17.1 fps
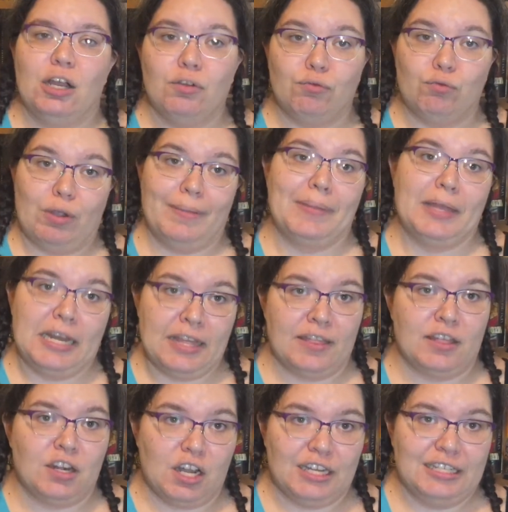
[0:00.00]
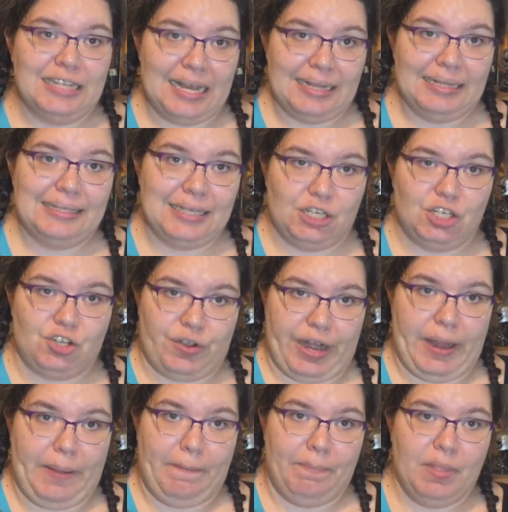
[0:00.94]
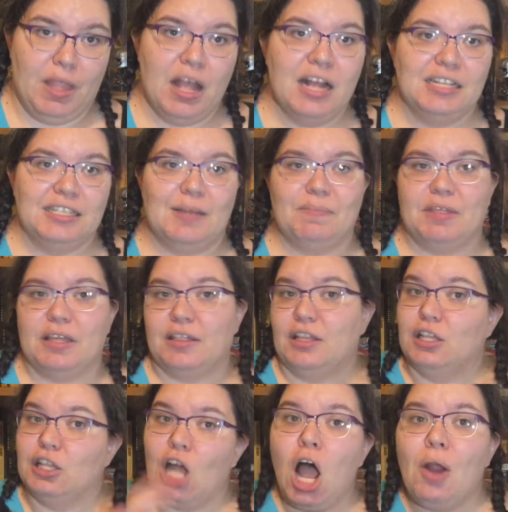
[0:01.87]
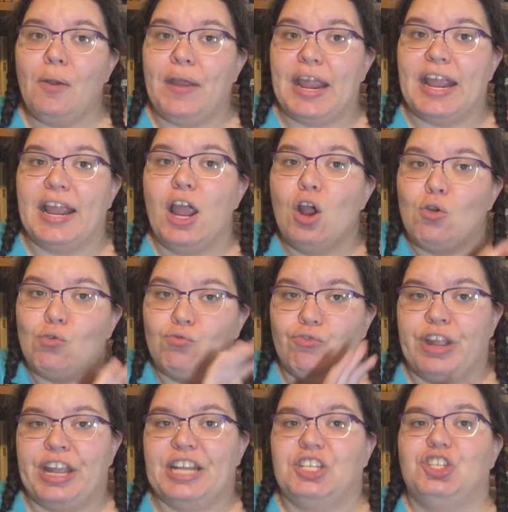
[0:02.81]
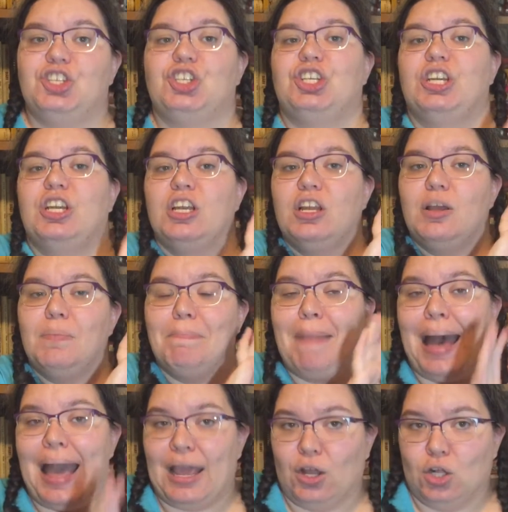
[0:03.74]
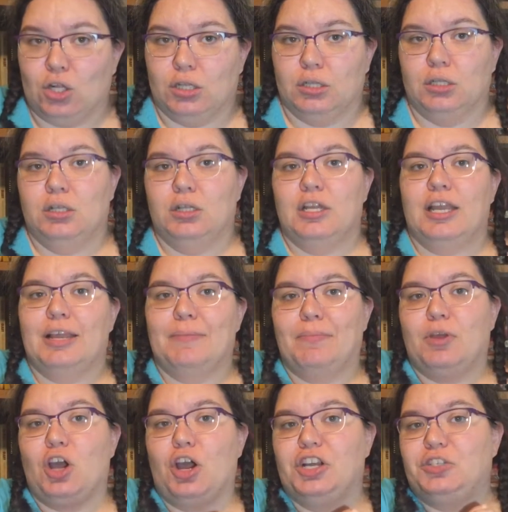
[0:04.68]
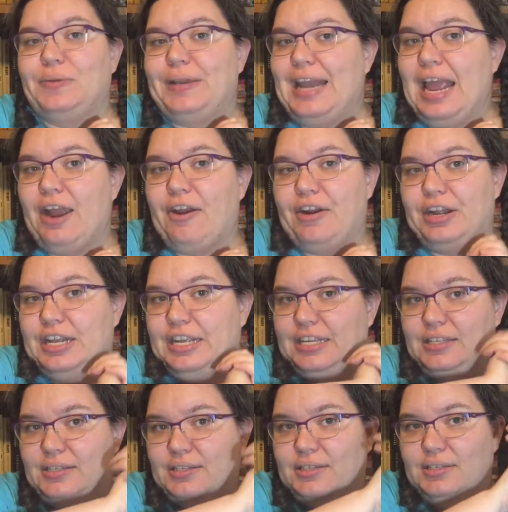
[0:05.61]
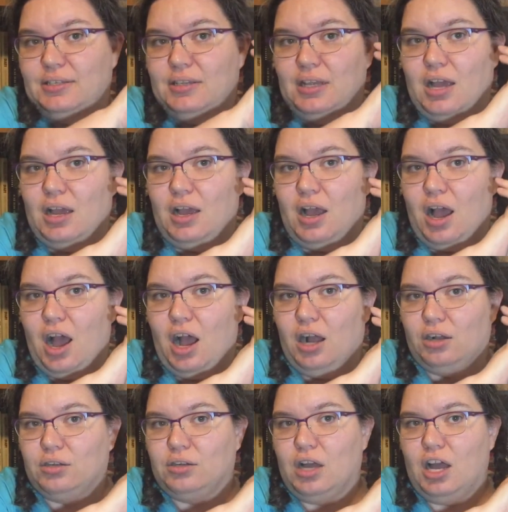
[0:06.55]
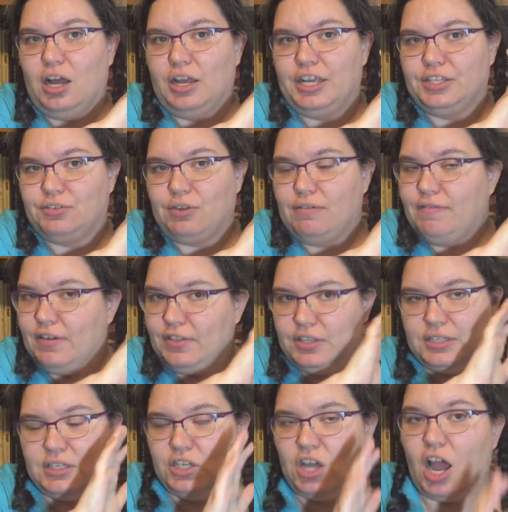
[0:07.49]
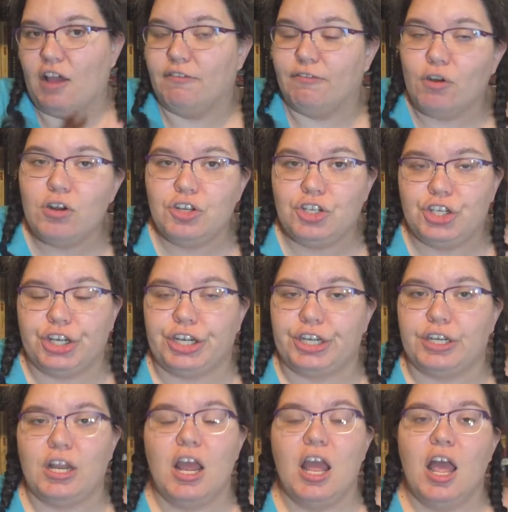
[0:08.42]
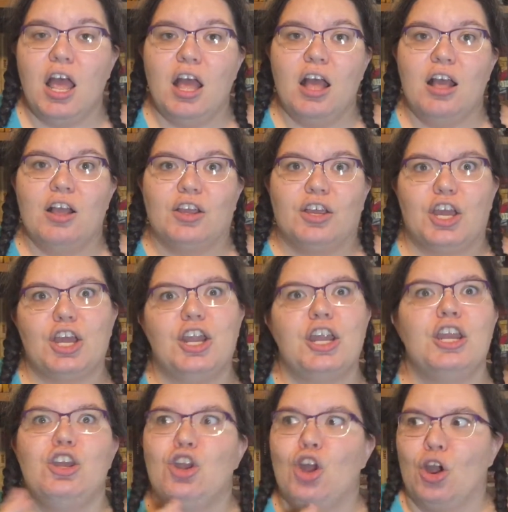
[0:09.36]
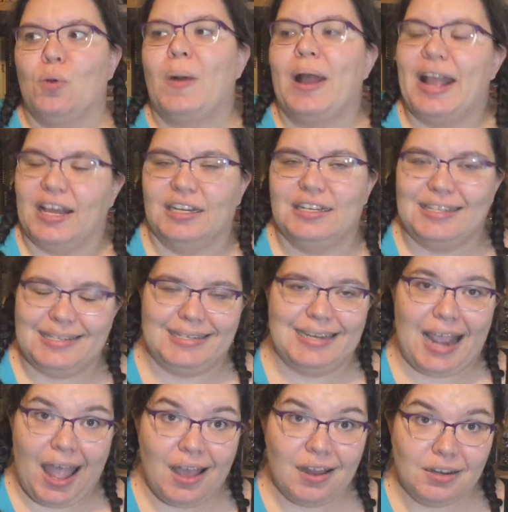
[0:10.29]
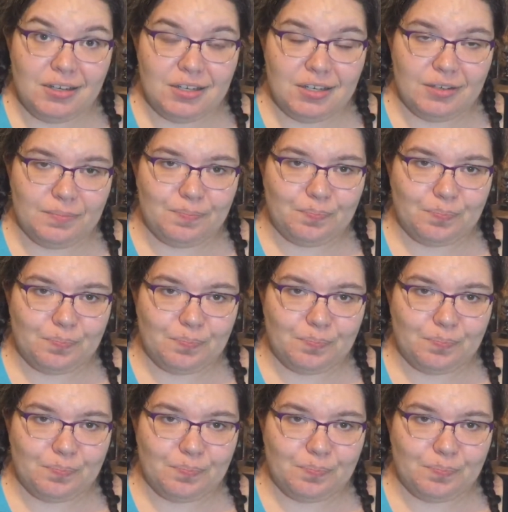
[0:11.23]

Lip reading: of women in the 19th century. Something that Laurie, rich, male, going to inherit his grandfather's entire fortune, can in no way understand.